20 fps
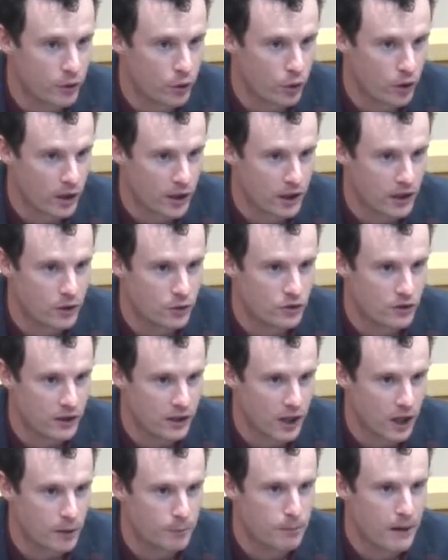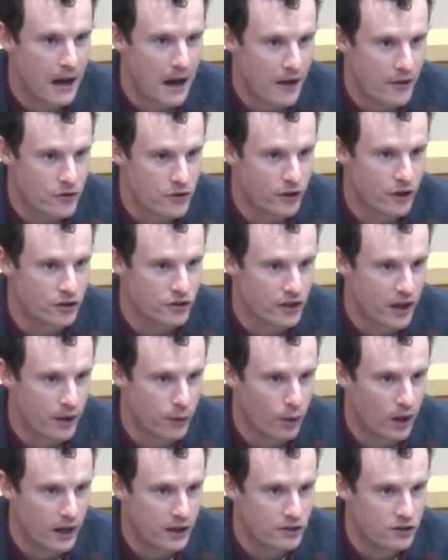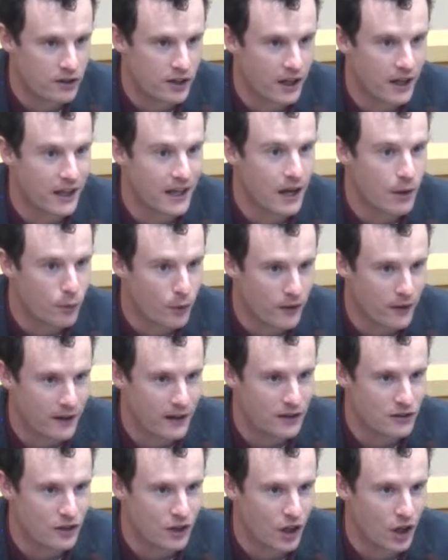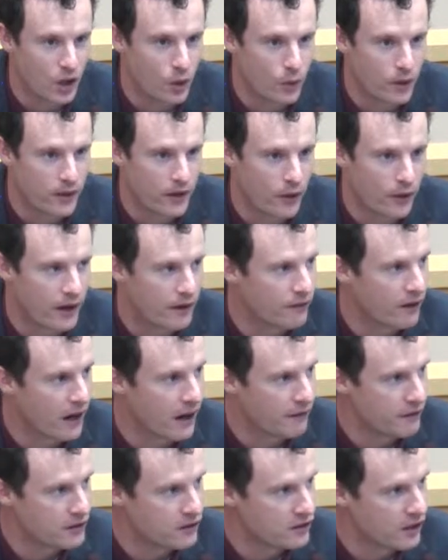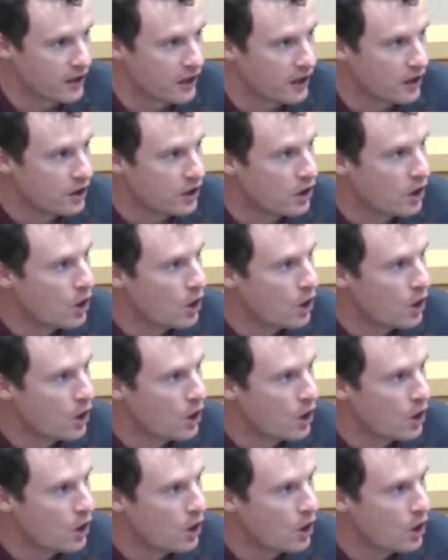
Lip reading: who are using our paths and our sidewalks can get where they need to go without ever having to